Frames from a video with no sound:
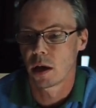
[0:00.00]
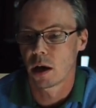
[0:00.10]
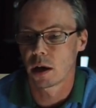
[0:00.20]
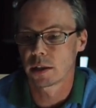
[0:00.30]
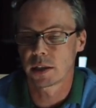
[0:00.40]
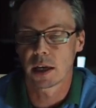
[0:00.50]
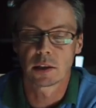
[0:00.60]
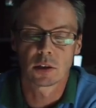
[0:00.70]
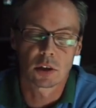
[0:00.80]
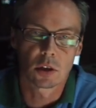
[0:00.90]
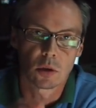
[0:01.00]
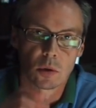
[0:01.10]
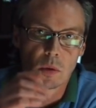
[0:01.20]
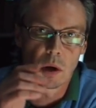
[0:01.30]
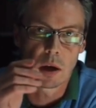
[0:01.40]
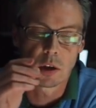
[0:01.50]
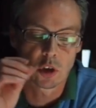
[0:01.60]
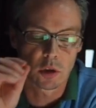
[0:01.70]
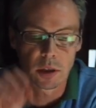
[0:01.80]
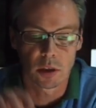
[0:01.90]
I tend to
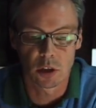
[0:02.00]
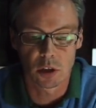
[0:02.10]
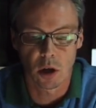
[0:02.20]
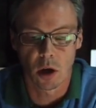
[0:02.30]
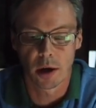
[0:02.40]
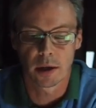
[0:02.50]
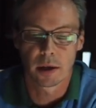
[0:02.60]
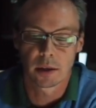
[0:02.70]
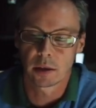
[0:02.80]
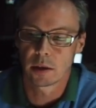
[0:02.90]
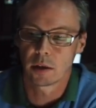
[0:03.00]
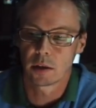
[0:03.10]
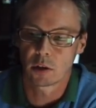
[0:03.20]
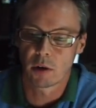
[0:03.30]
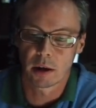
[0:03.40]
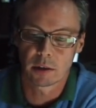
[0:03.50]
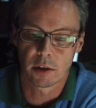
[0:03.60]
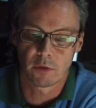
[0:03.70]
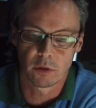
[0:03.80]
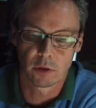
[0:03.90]
treat the sky and the ground
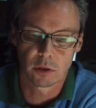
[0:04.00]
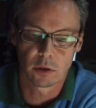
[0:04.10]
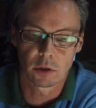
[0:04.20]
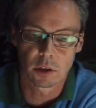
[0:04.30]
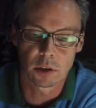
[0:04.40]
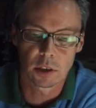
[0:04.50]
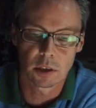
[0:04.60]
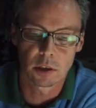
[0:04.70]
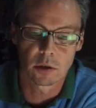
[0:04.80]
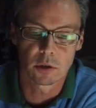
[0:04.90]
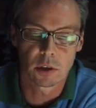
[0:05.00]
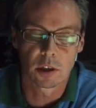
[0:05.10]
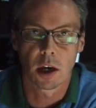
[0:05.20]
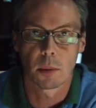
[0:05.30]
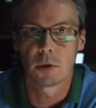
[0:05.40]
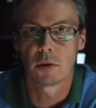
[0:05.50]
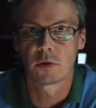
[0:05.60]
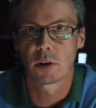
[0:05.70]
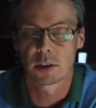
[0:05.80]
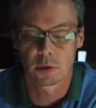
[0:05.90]
different using a couple of
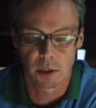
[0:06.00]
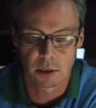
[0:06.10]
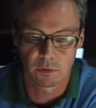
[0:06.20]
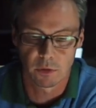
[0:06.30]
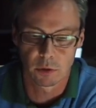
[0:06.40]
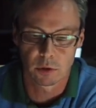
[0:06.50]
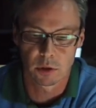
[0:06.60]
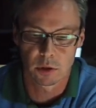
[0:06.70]
graduated filters.